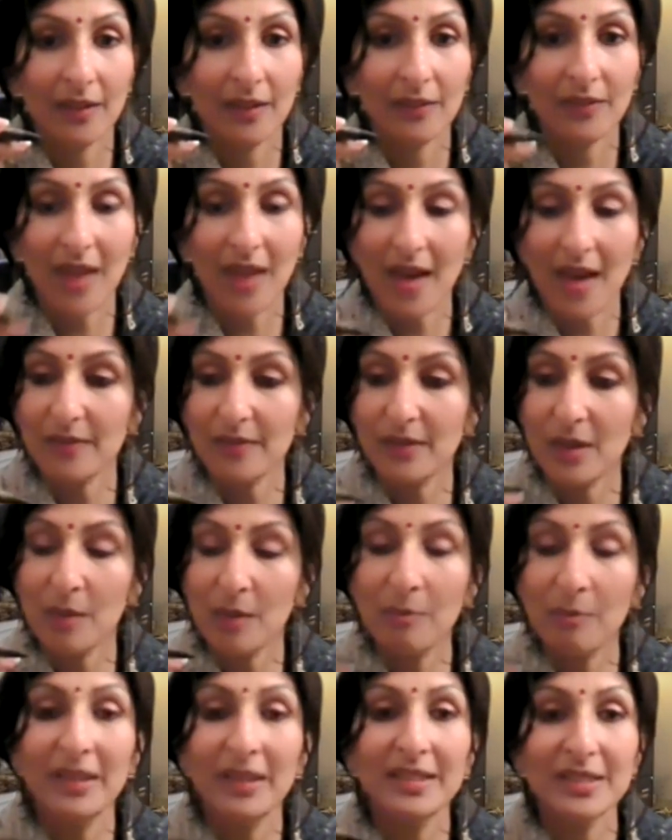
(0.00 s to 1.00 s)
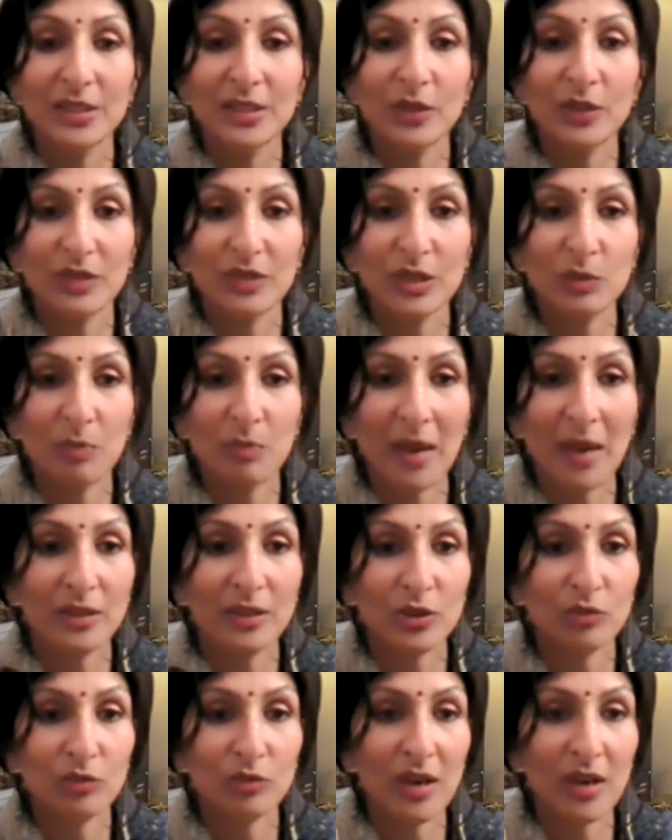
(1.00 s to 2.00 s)
that the ability of this pen
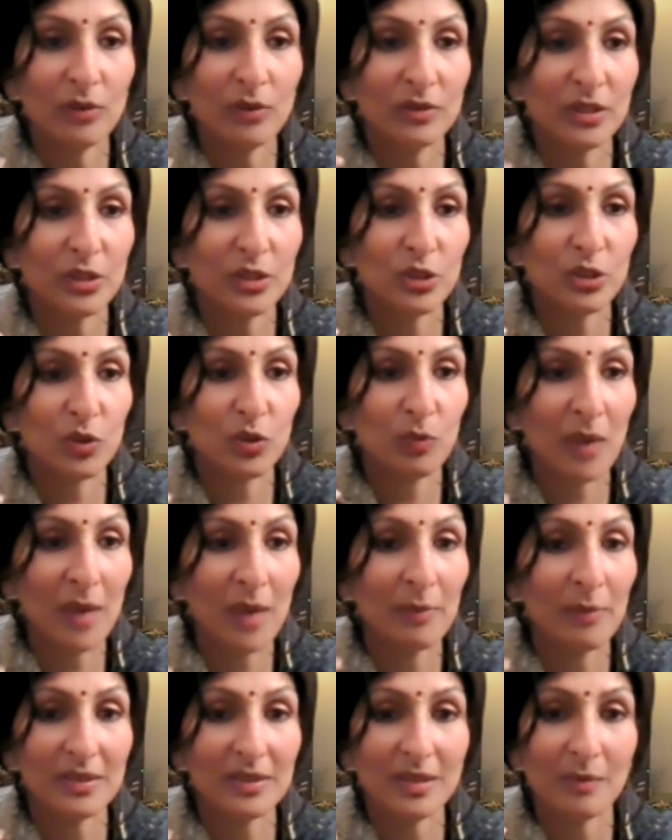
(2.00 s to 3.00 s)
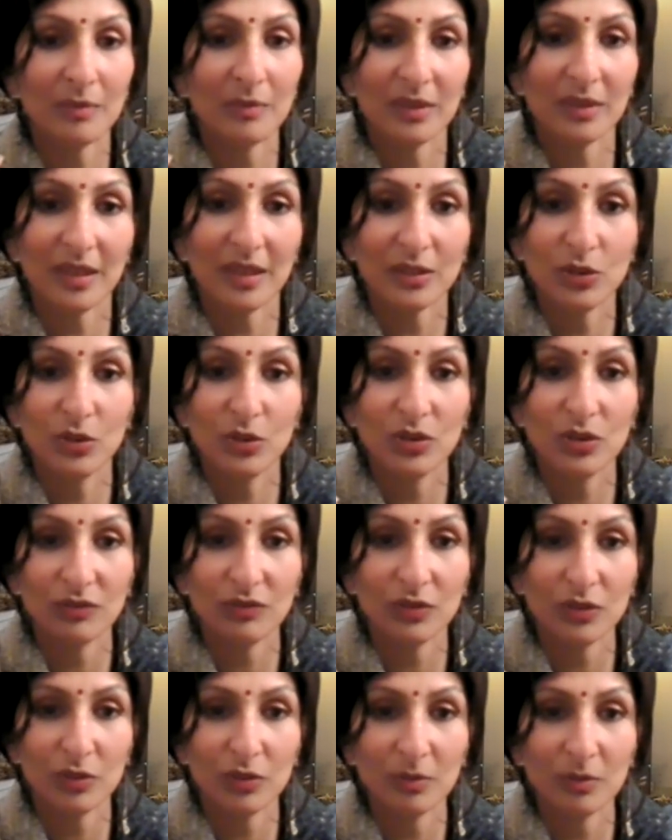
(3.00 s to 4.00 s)
to write on digital paper is something that's
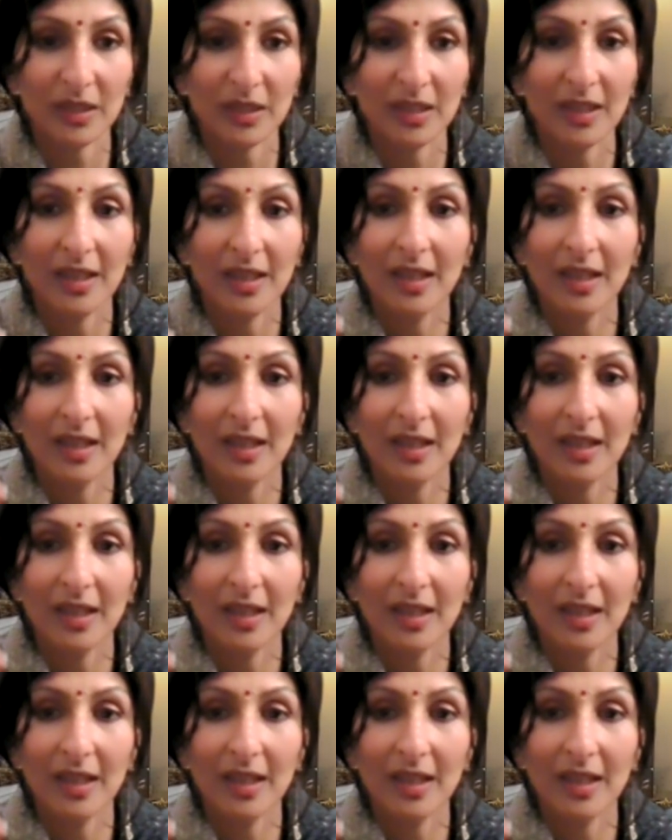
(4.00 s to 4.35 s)
useful to me.